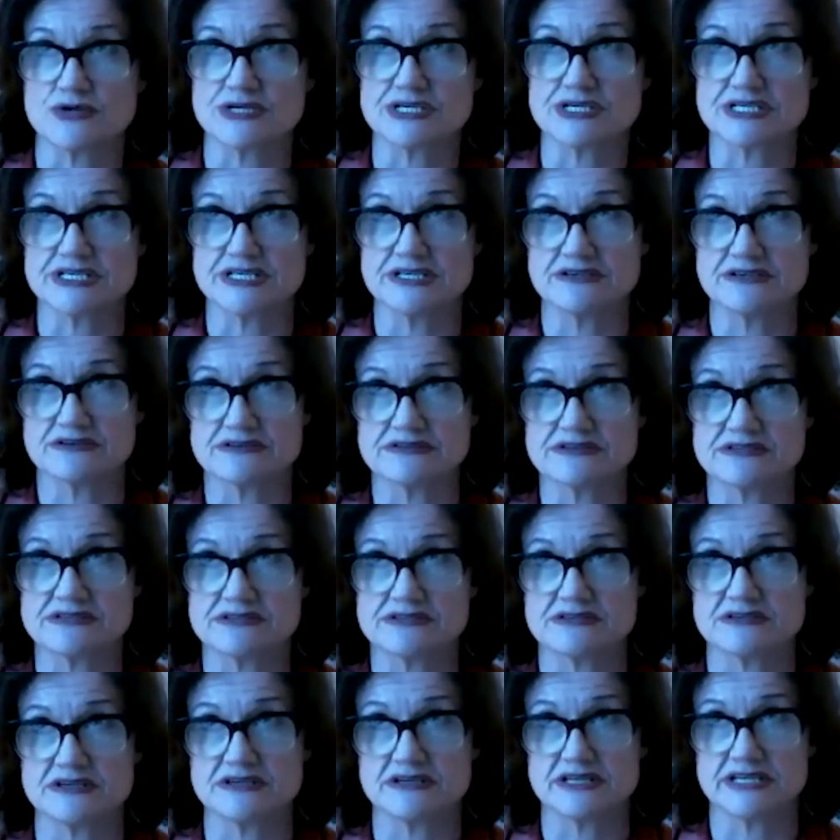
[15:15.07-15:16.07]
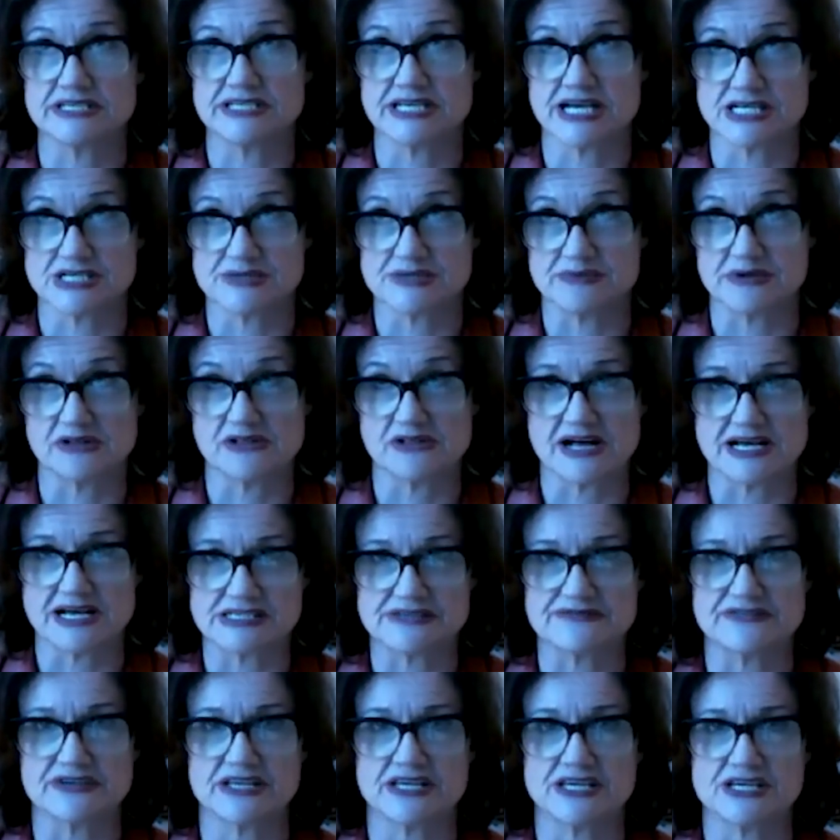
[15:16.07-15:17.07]
which yields an attachment
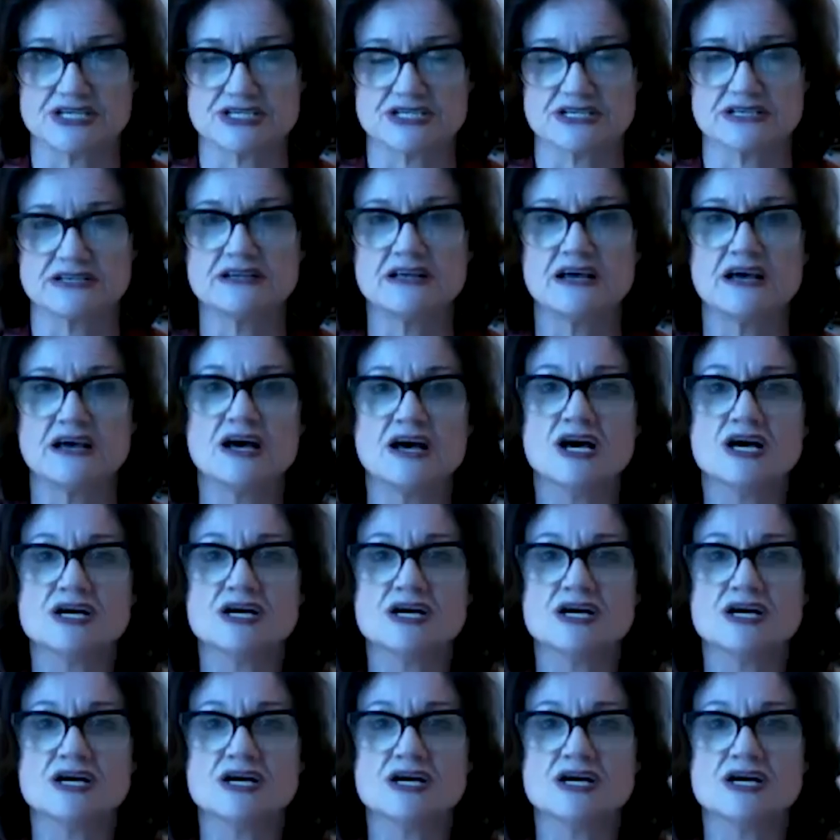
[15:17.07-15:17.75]
classification.